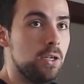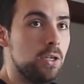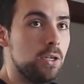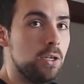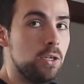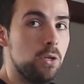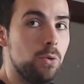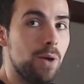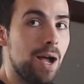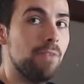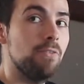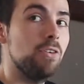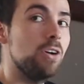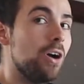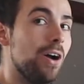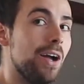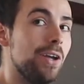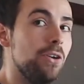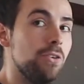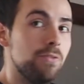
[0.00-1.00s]
You haven't
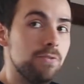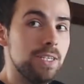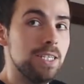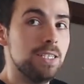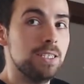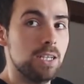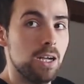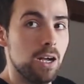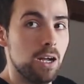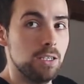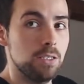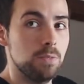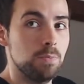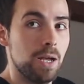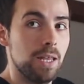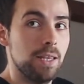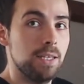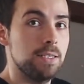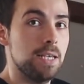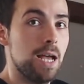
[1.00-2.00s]
got enough discards by
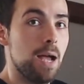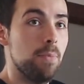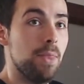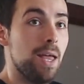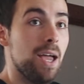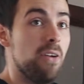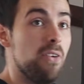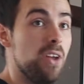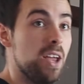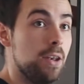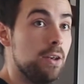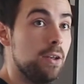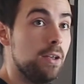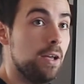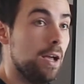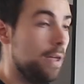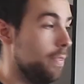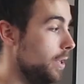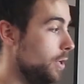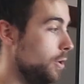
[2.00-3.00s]
the time they're in,
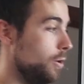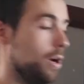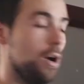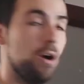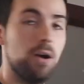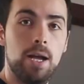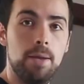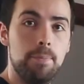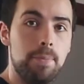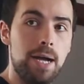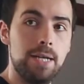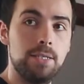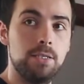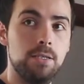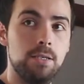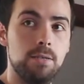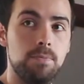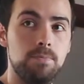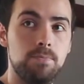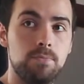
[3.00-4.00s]
and then you can't get back to
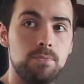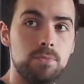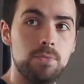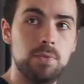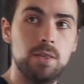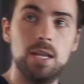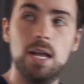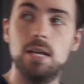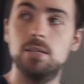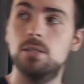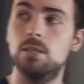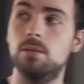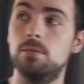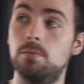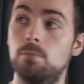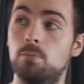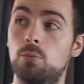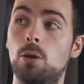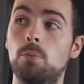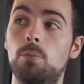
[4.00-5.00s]
them. That's the
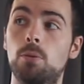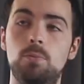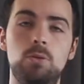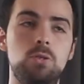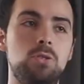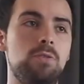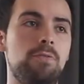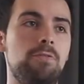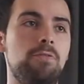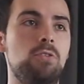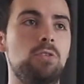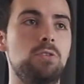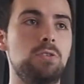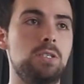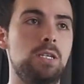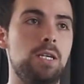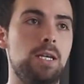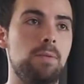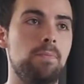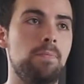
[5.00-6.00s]
problem you should
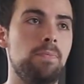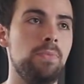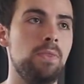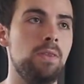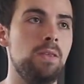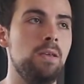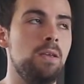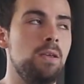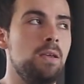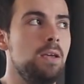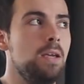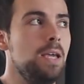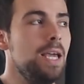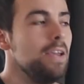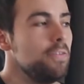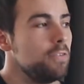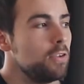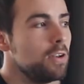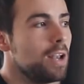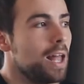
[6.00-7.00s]
foresee.
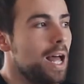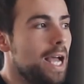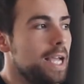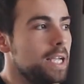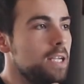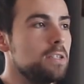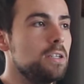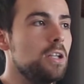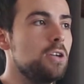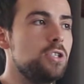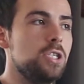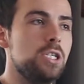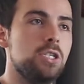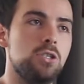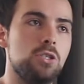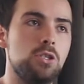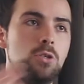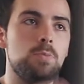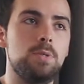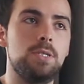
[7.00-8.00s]
If you like, logic
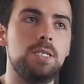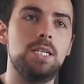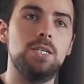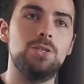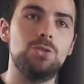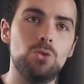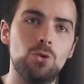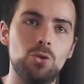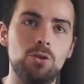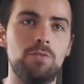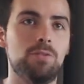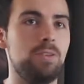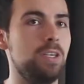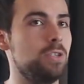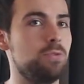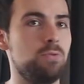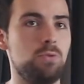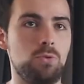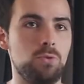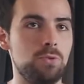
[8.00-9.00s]
supersedes all of these
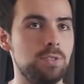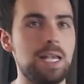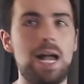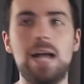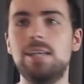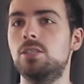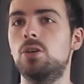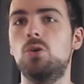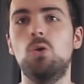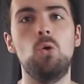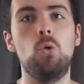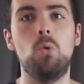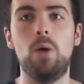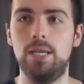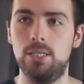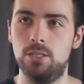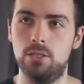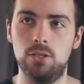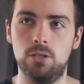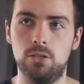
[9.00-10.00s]
rules, as it
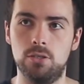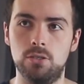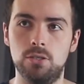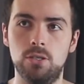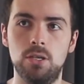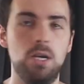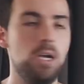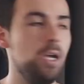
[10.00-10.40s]
always does.